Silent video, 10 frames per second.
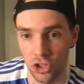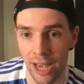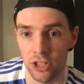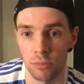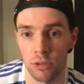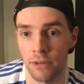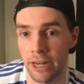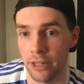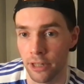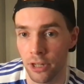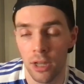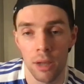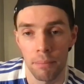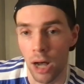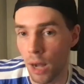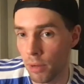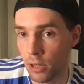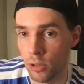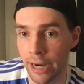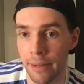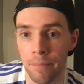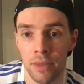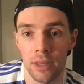Jackson was very good. Palmer great.